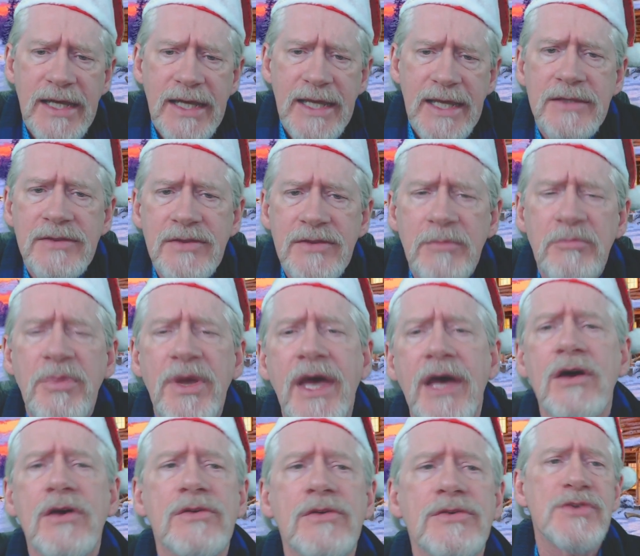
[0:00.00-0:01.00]
hit the
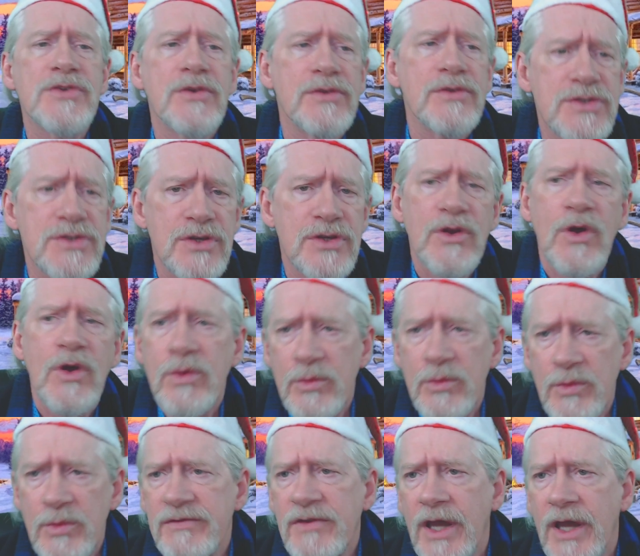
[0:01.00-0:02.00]
bell that you know
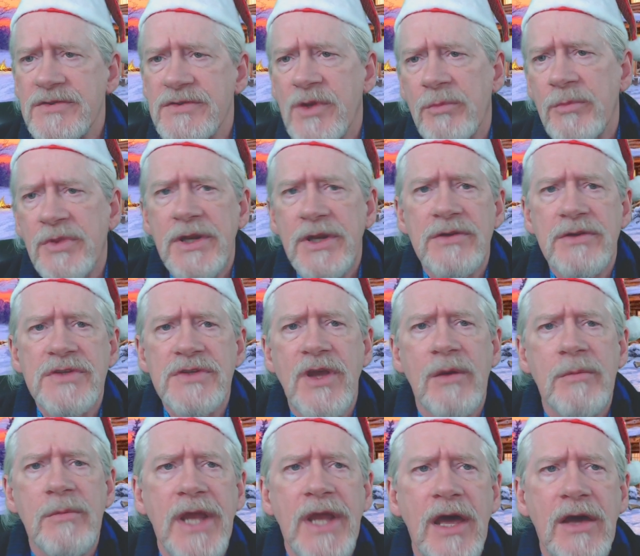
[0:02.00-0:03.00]
when we've got something else
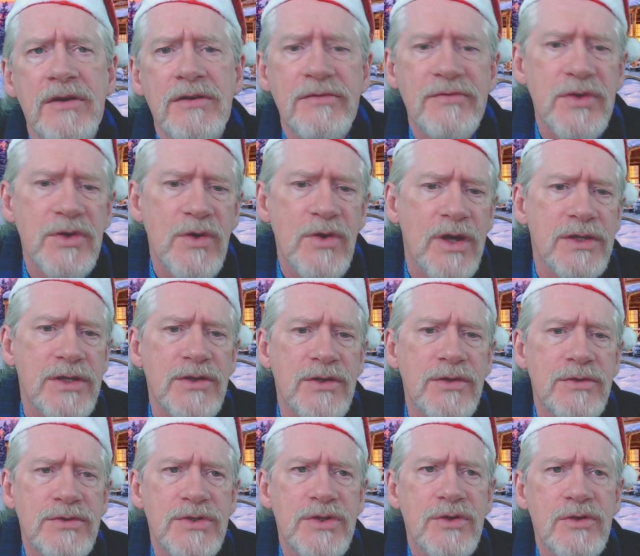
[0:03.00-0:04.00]
coming out if you're on
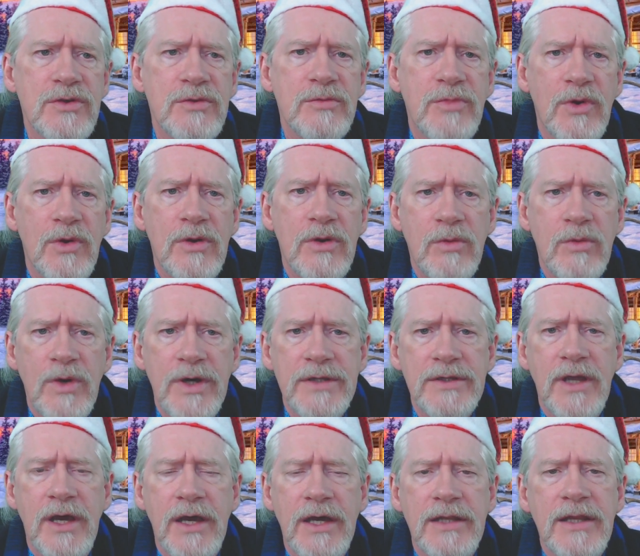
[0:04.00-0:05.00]
YouTube or
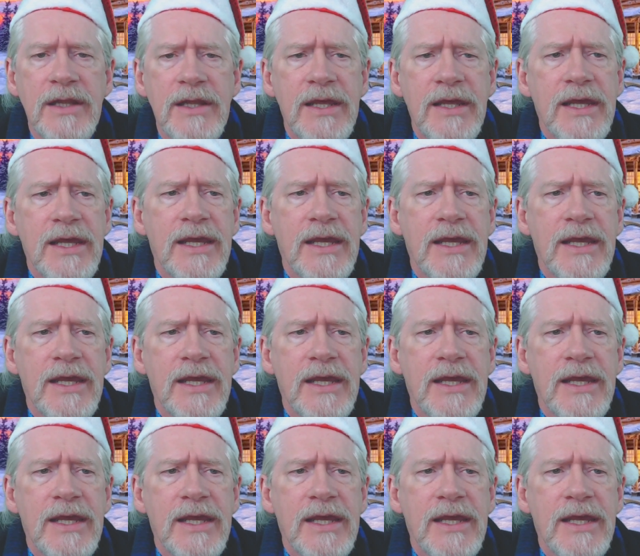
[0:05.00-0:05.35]
whatnot.